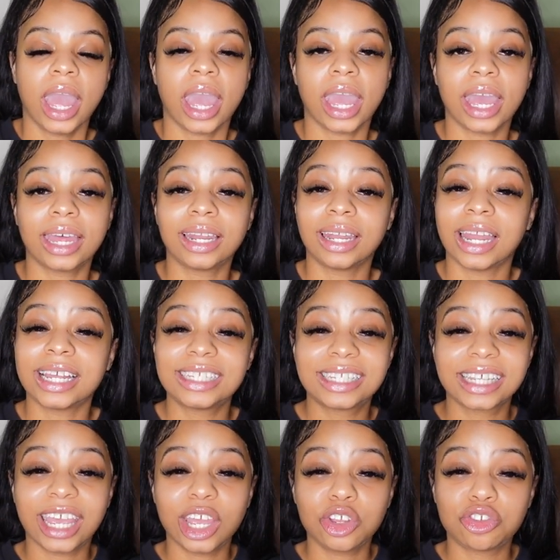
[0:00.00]
And let's
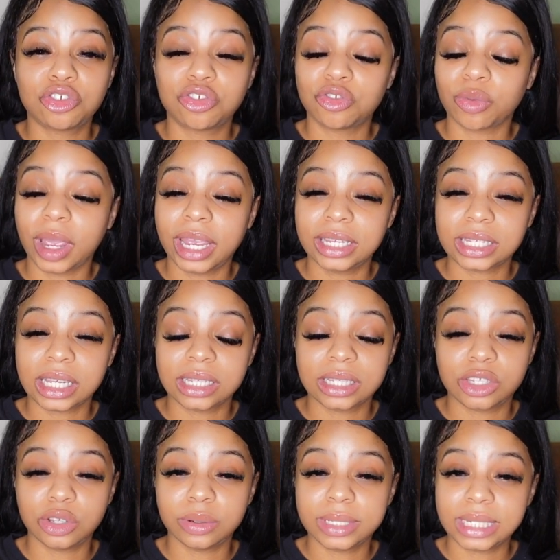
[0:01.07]
get straight
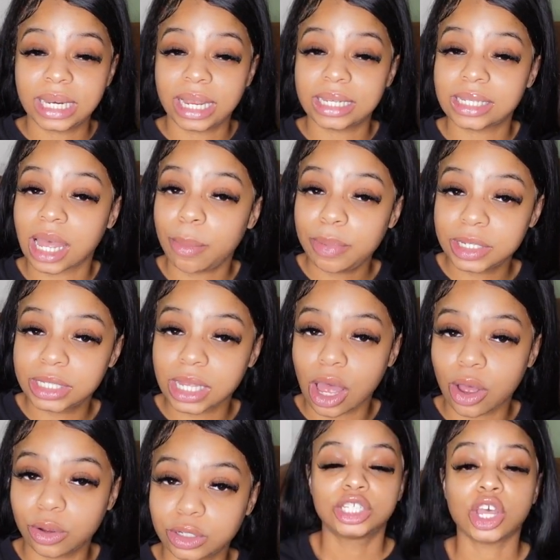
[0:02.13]
into today's
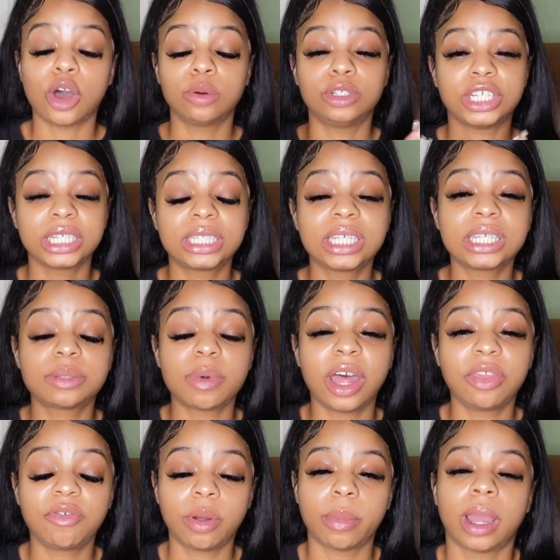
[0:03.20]
episode. So just this
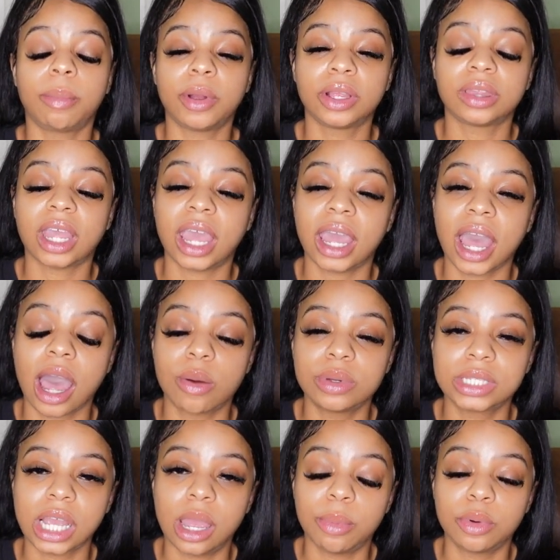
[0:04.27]
month for my birthday, I
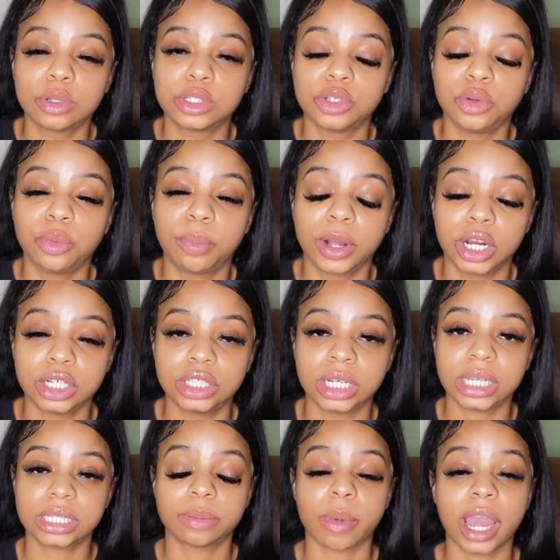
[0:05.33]
was able to
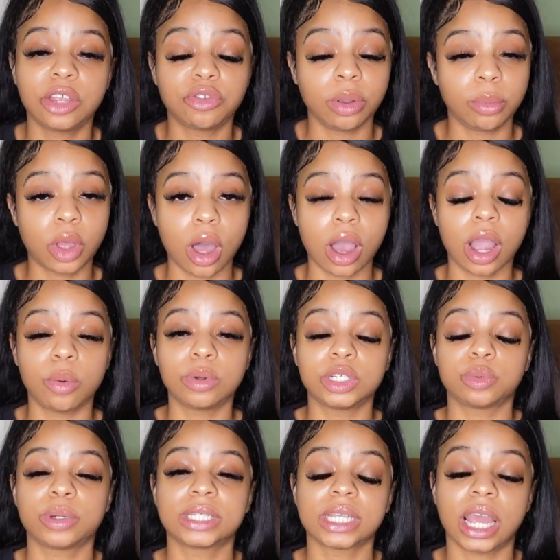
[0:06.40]
purchase my dream car, which
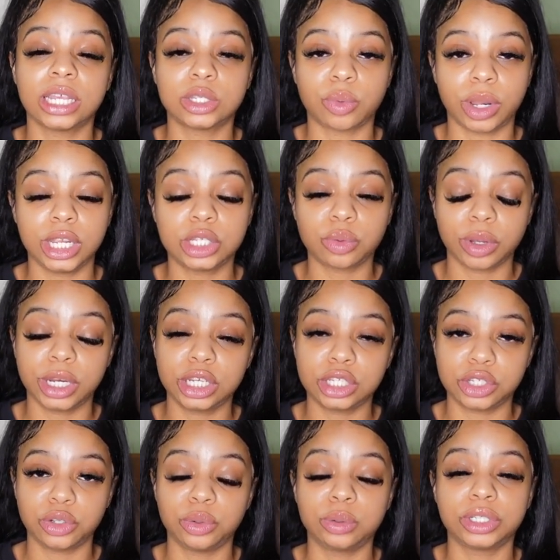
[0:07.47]
was a twenty
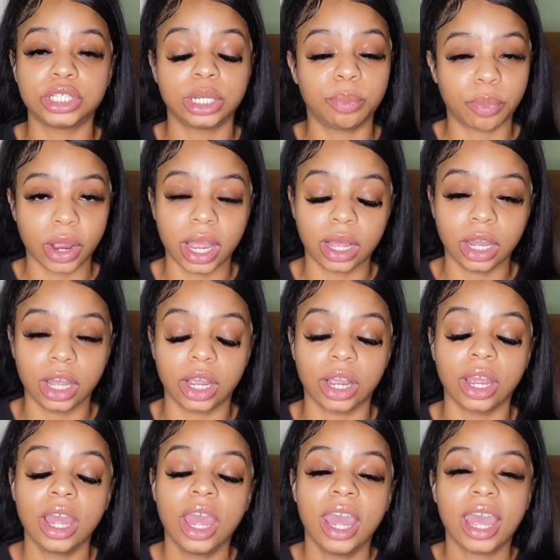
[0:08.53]
twenty-two Jeep Wrangler.
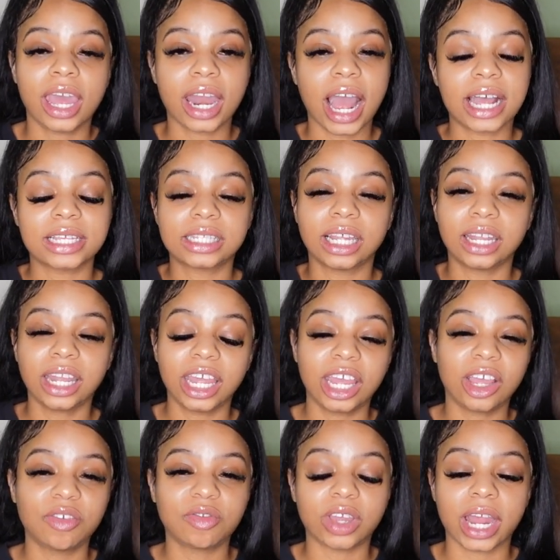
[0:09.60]
It has the
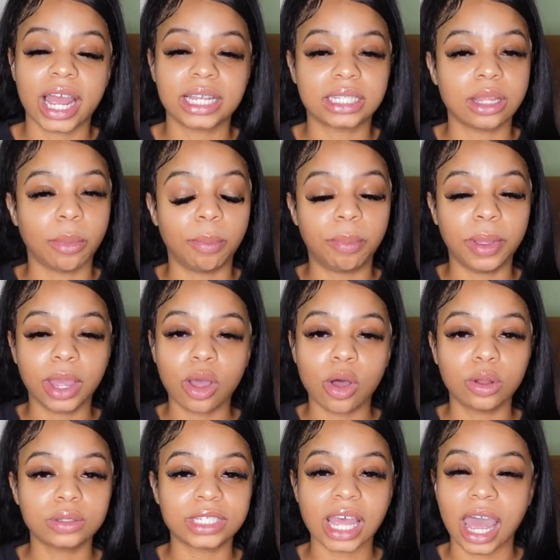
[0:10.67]
lift, it has the big
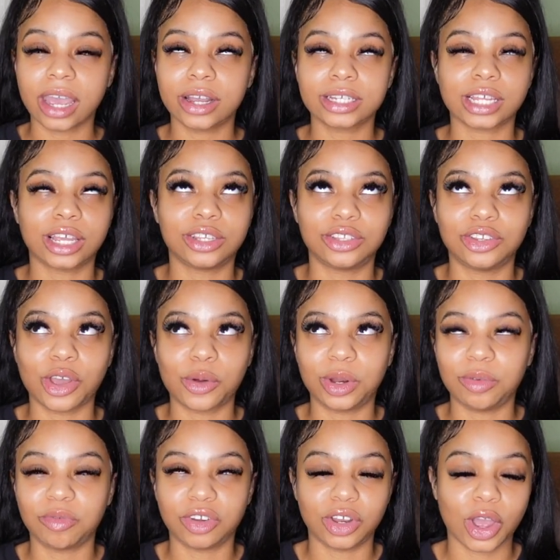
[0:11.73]
old tires. I don't
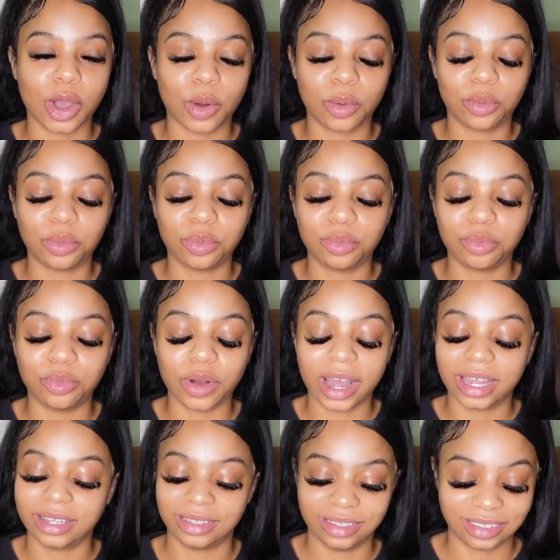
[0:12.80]
even know
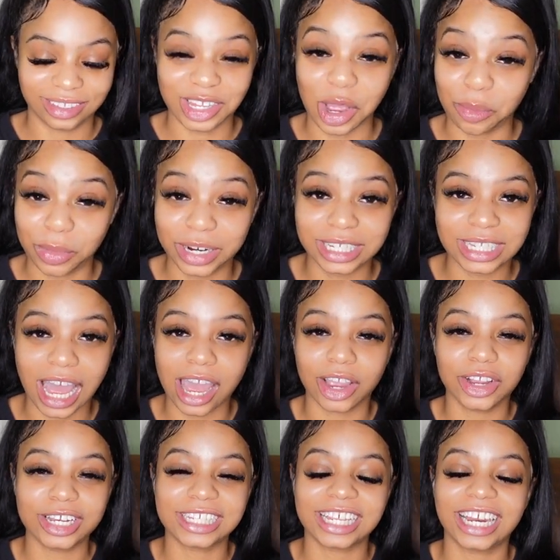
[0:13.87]
what number of
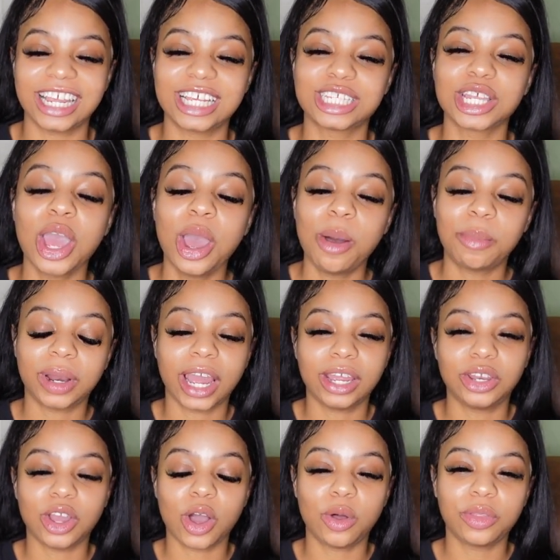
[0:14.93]
tires it is, but I
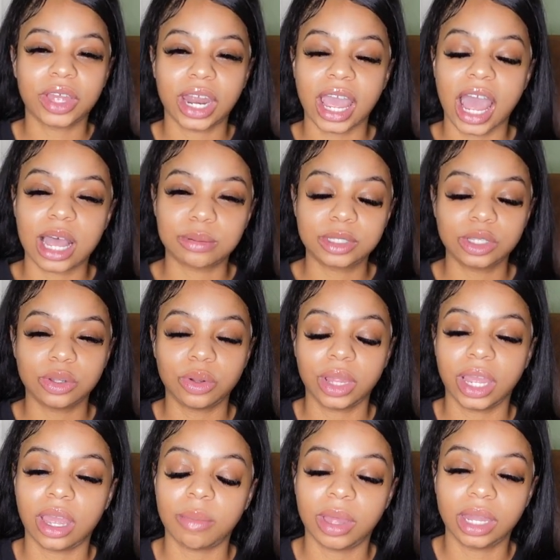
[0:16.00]
know that I
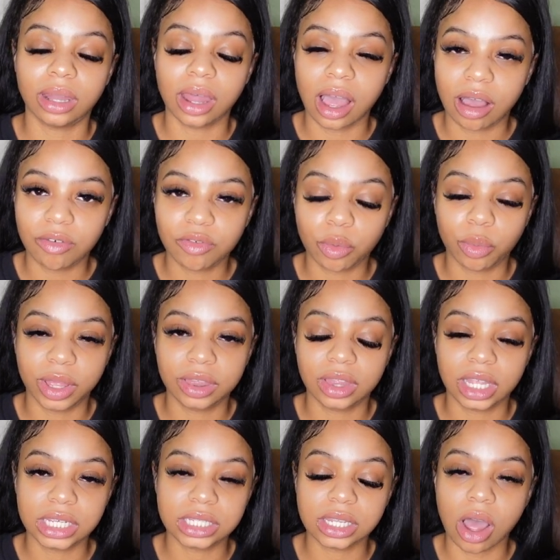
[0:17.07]
absolutely am in love with
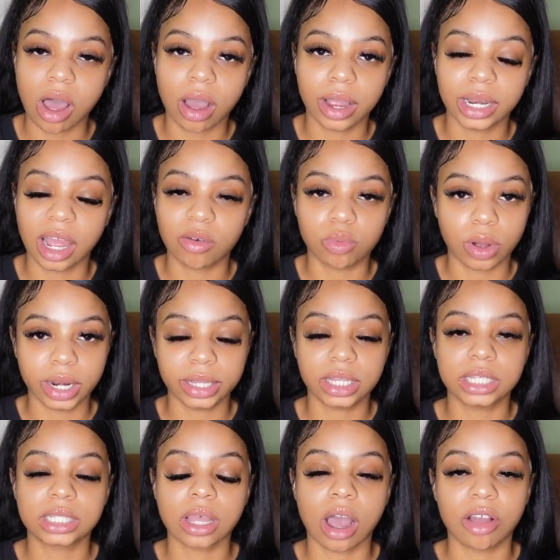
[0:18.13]
this car, and I've wanted
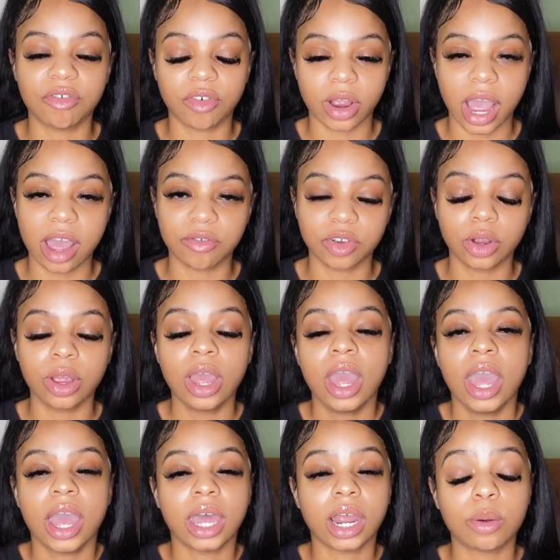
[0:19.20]
this car forever.
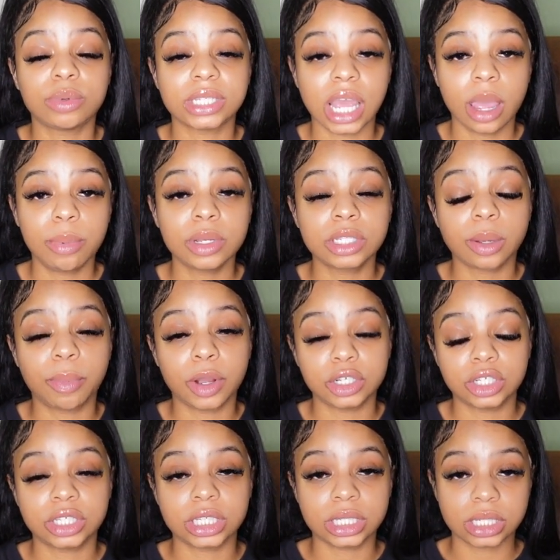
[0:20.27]
And I was able to
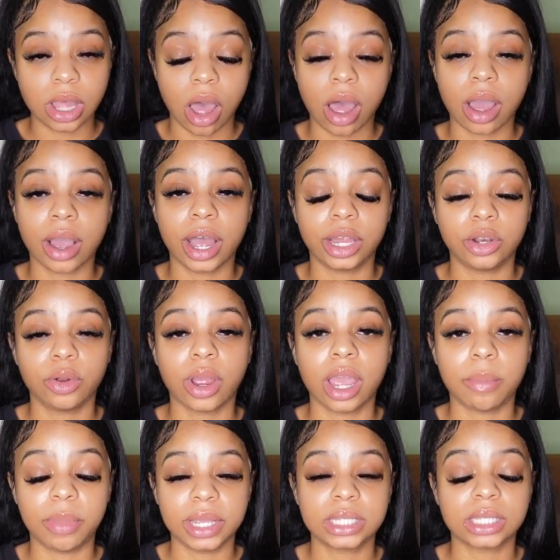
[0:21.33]
purchase this car under a
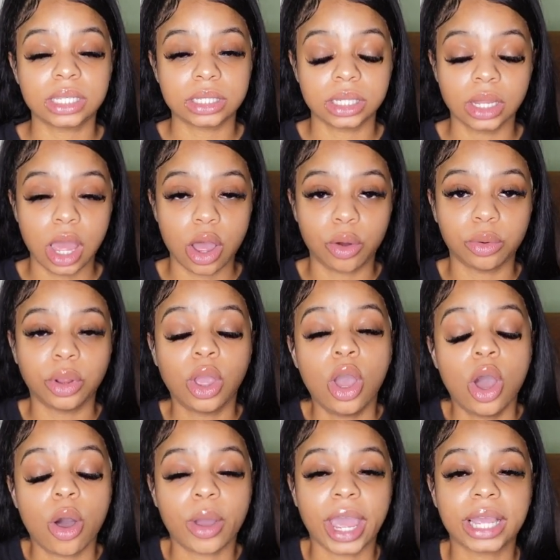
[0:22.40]
business loan.
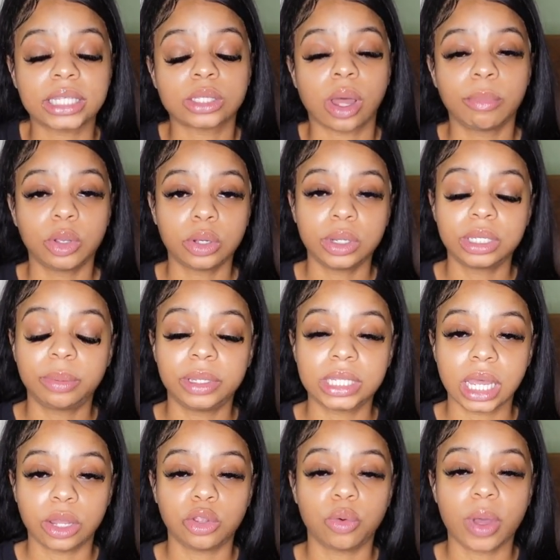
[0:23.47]
Okay, so I'm going to be
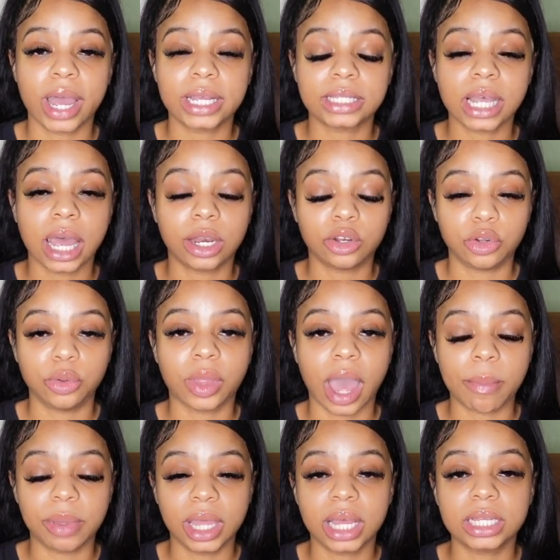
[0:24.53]
telling you guys how to do
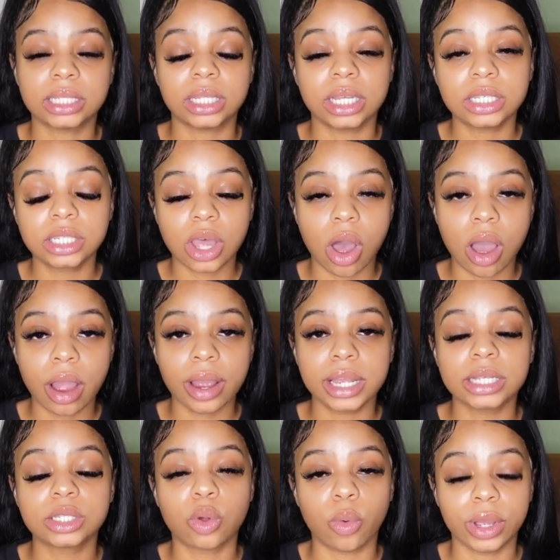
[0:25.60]
that, because this car
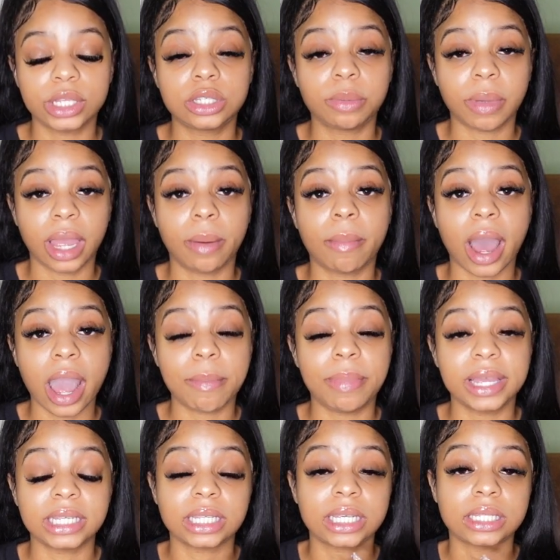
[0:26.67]
is going to make my
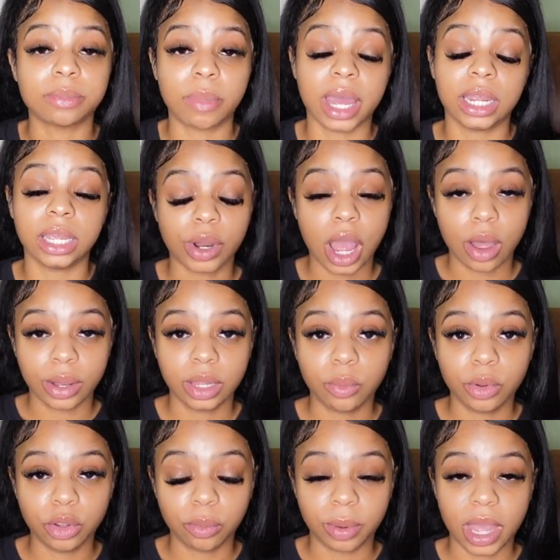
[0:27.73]
business money. So not only
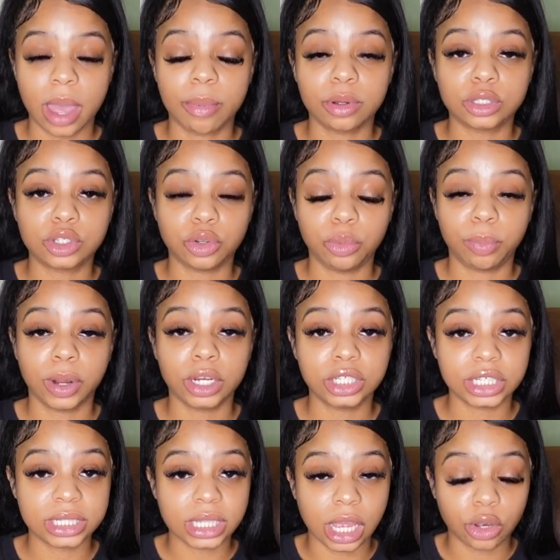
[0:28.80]
will you be able to
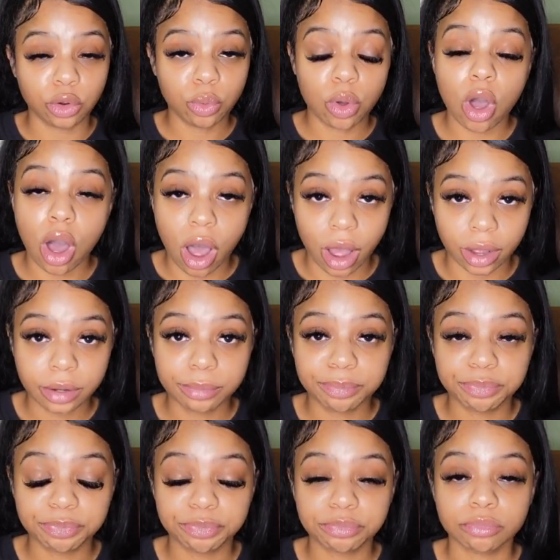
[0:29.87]
purchase a new car,
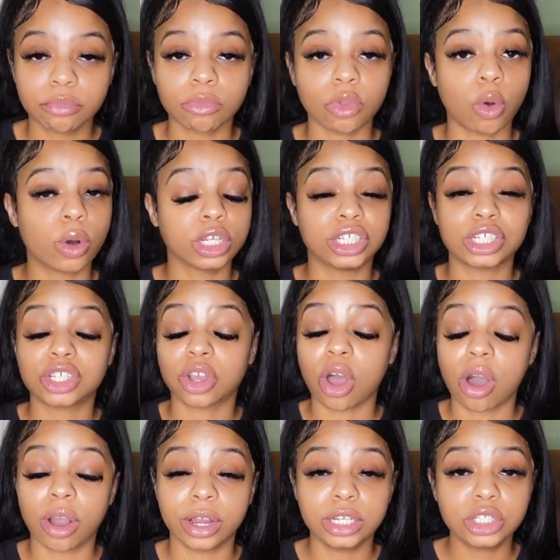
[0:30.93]
or just a
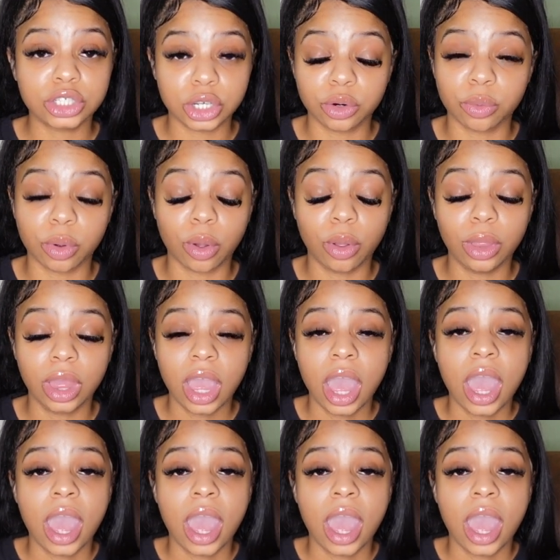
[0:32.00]
car in general,